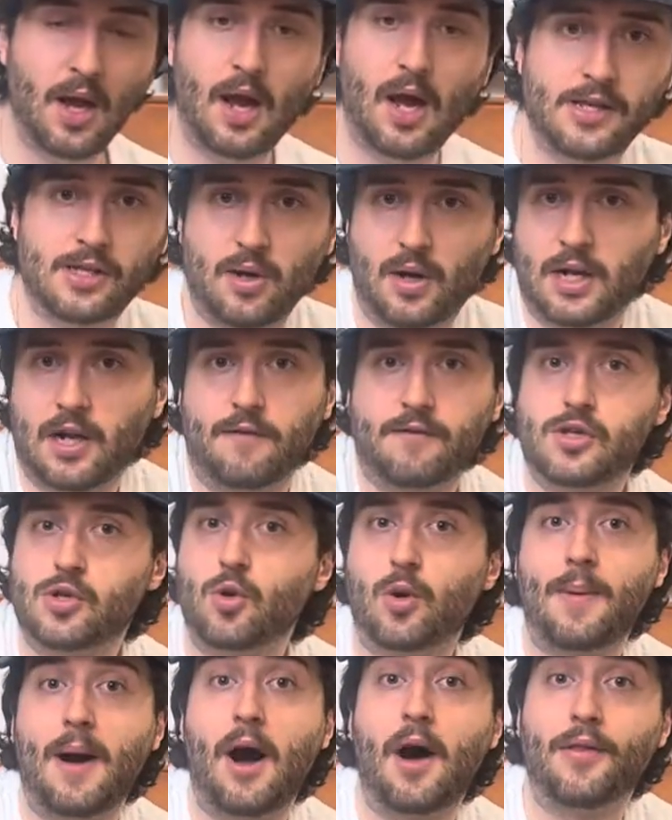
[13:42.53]
So I'd love to
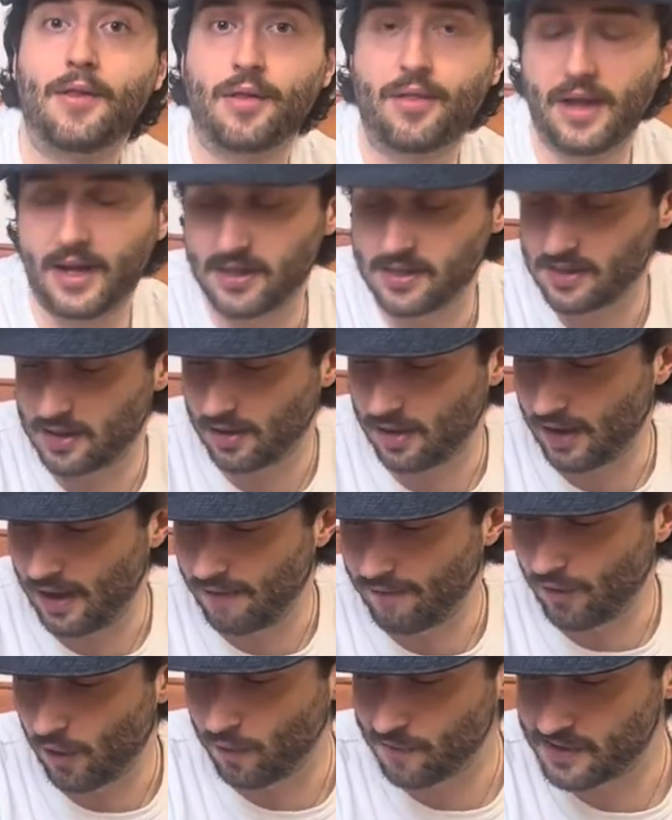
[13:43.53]
talk about other things that involve